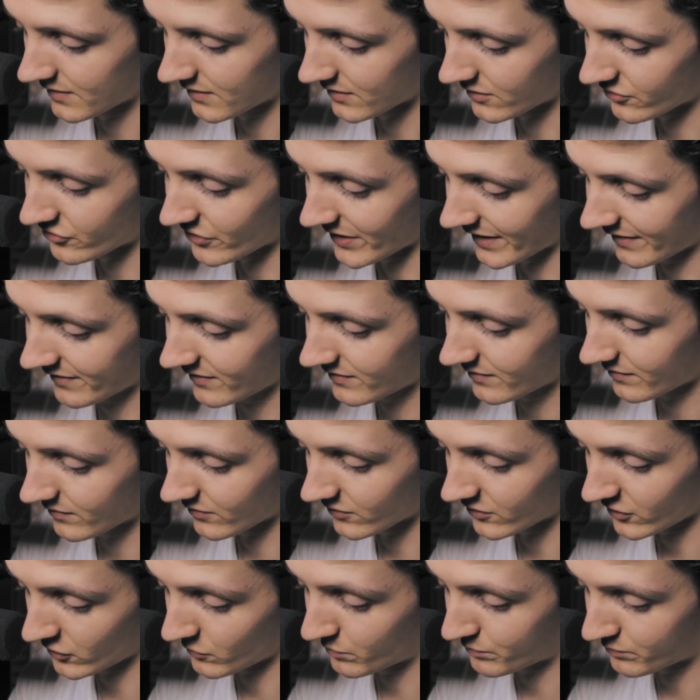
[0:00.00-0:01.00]
The dress,
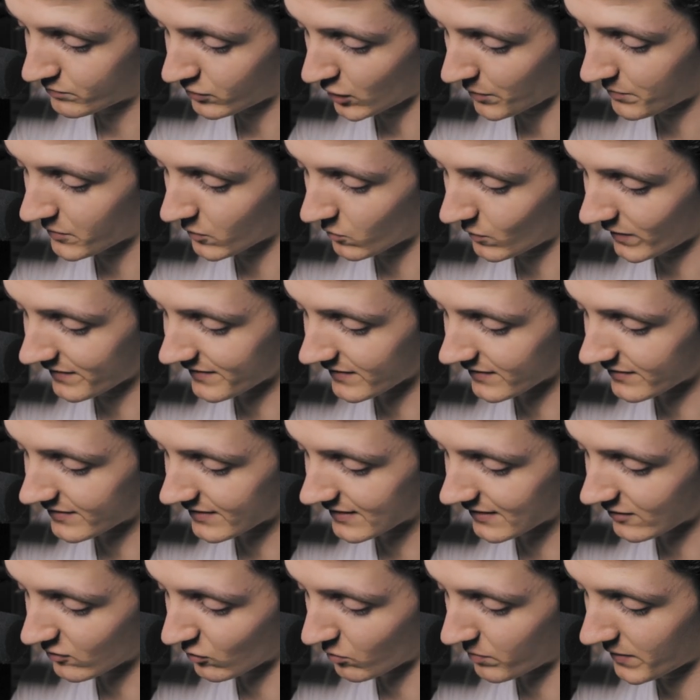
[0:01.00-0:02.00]
so proper was it
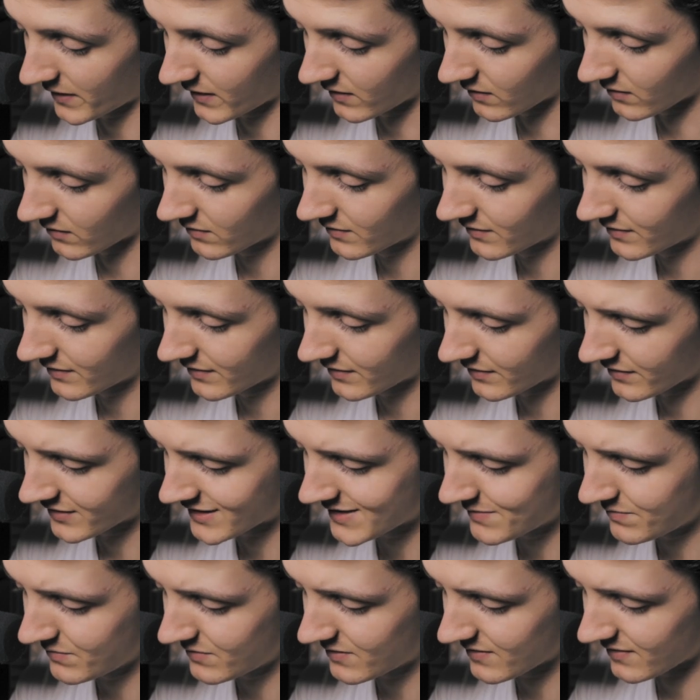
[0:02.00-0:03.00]
to Little Pearl,
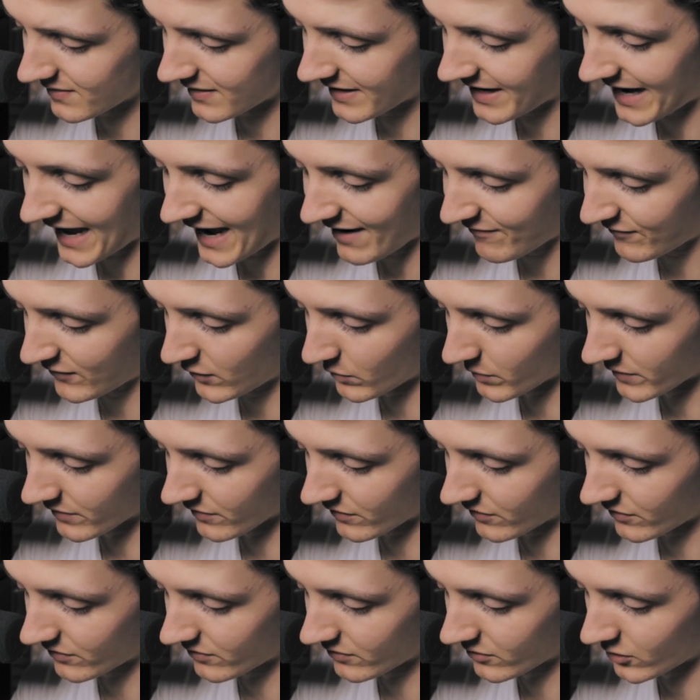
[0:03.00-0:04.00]
seemed an
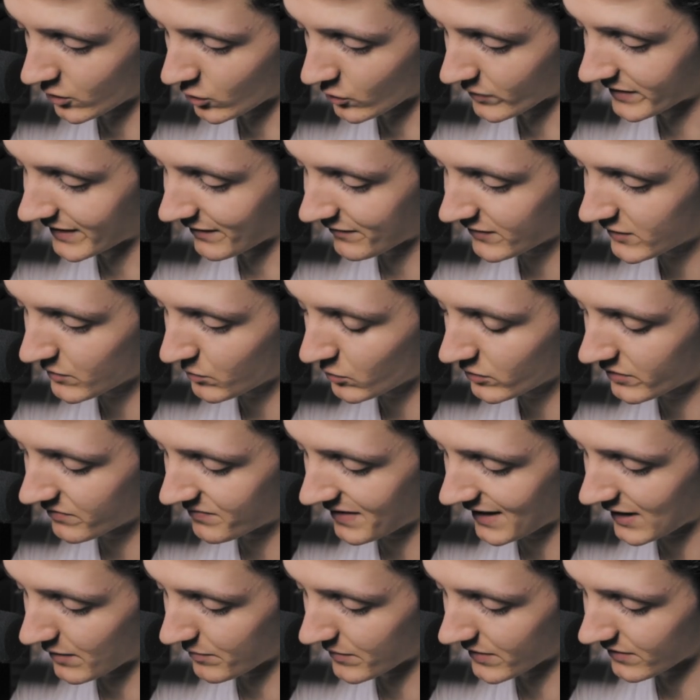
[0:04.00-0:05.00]
effluence or inevitable
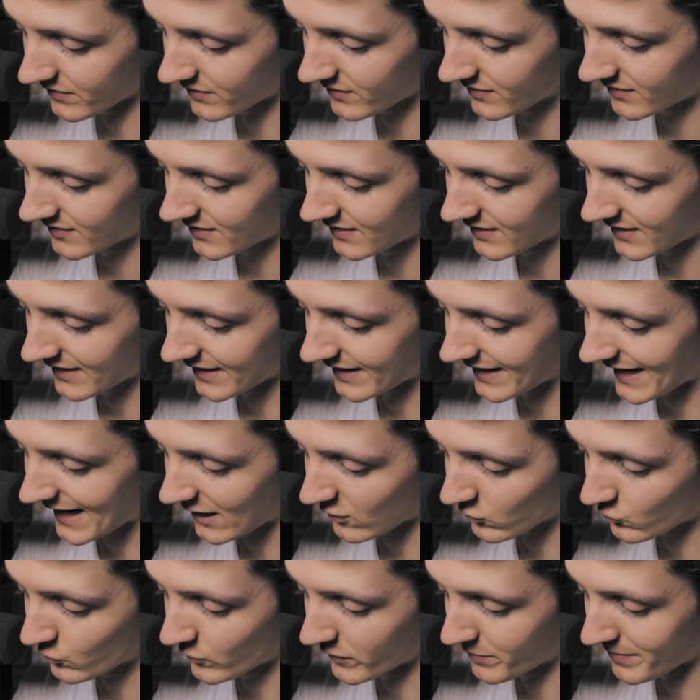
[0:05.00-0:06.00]
development, an
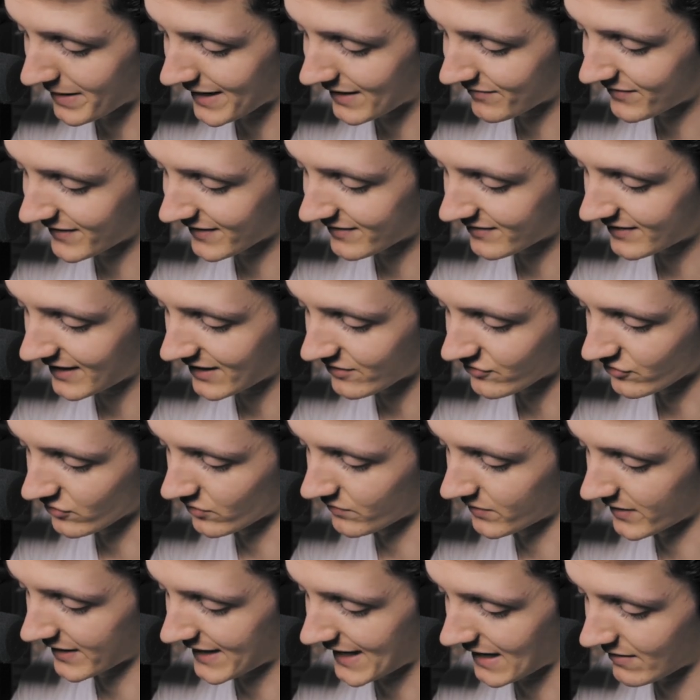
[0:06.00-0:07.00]
outward manifestation of her